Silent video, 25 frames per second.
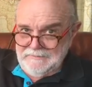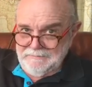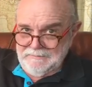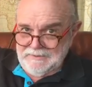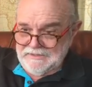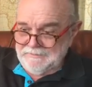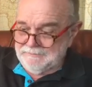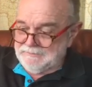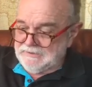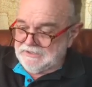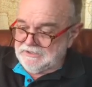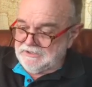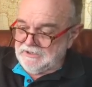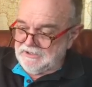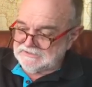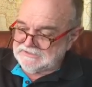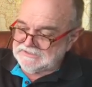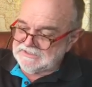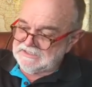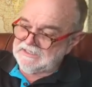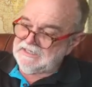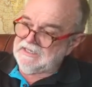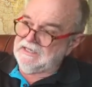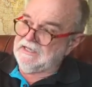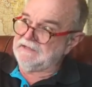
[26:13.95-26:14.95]
But
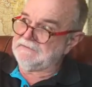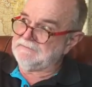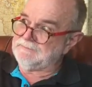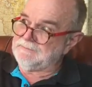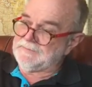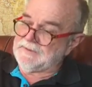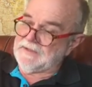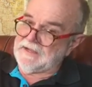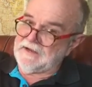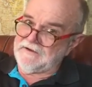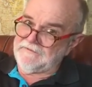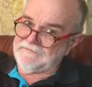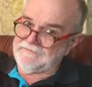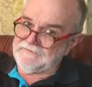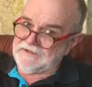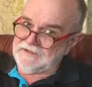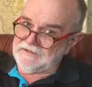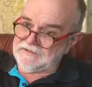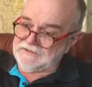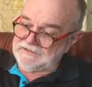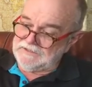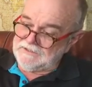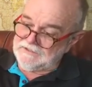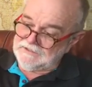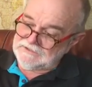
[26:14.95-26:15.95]
because it can't
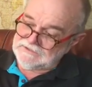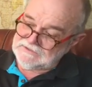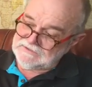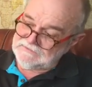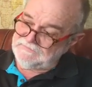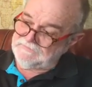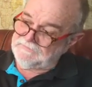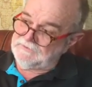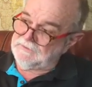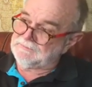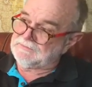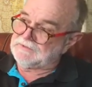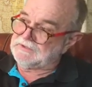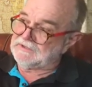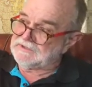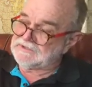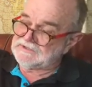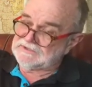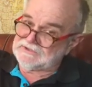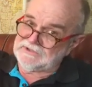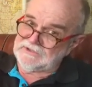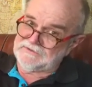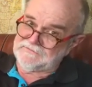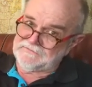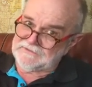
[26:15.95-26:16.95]
flip to the
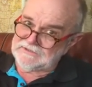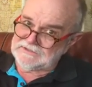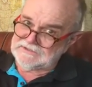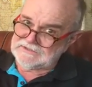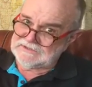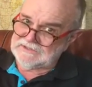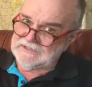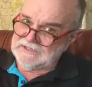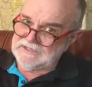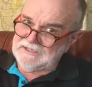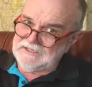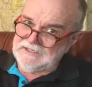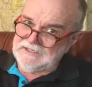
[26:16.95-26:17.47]
surface,